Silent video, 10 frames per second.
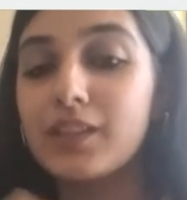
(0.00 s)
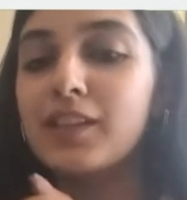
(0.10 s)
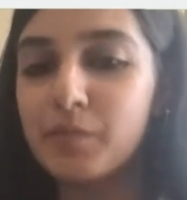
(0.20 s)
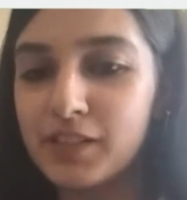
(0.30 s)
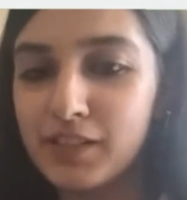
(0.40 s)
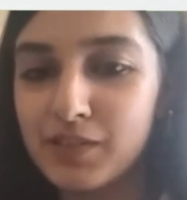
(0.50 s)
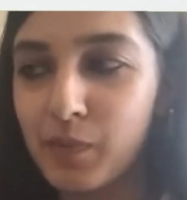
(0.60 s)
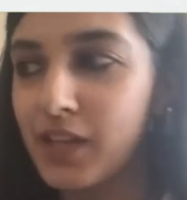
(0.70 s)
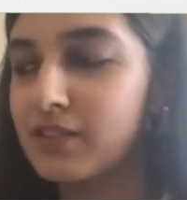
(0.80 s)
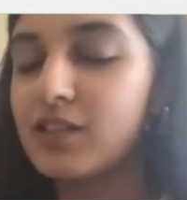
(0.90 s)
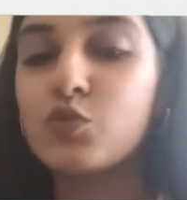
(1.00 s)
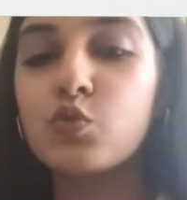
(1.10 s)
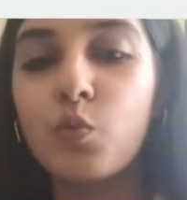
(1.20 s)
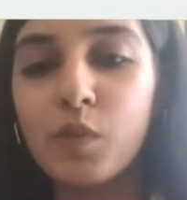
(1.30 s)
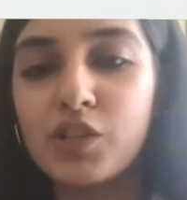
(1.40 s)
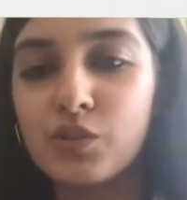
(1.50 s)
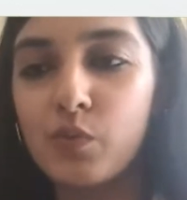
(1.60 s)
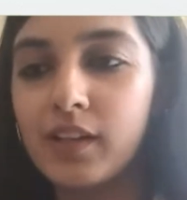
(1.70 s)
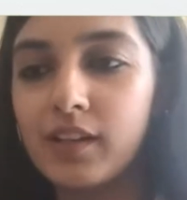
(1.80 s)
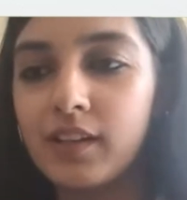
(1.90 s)
limited space and so much
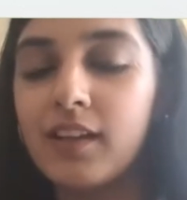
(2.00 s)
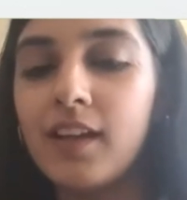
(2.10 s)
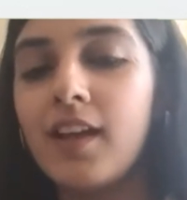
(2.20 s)
inventory